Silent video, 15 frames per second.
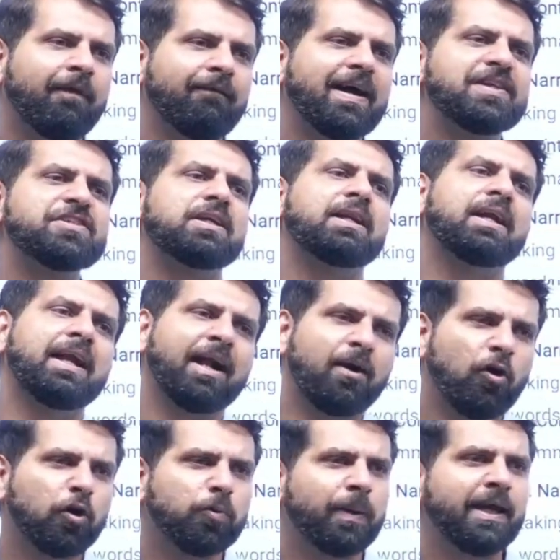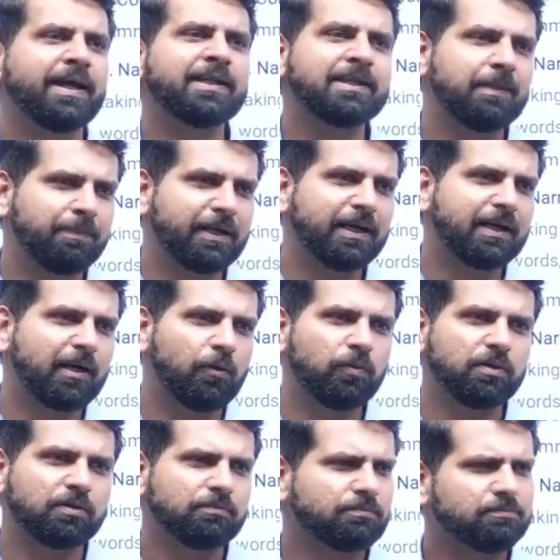children are not playing in the playground.
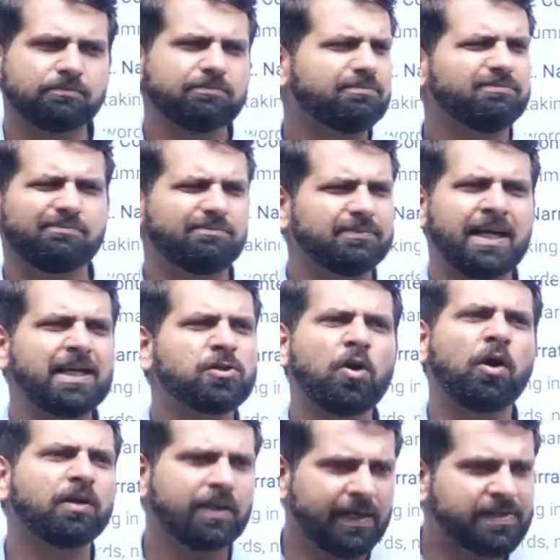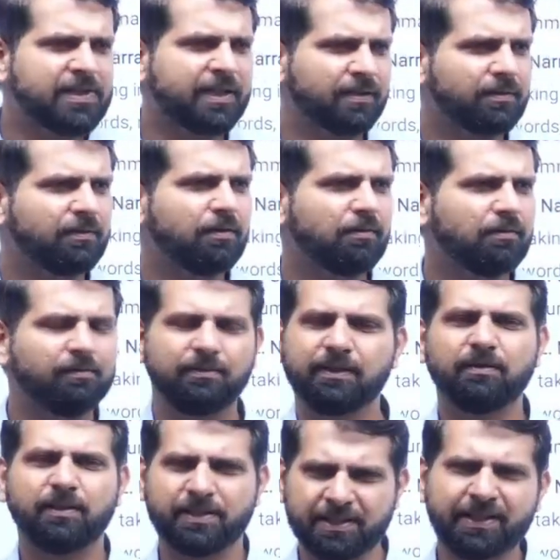That's not a concern.
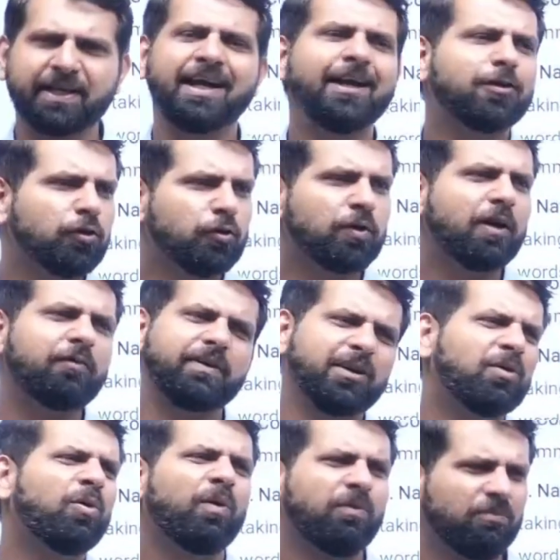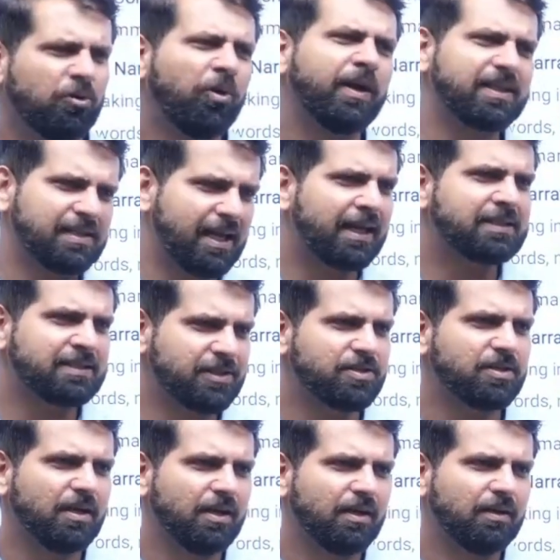Is it related to dowry? No, not as such.
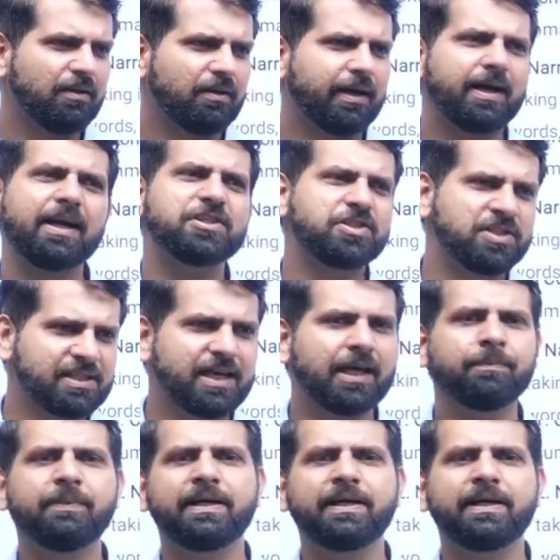Relations can be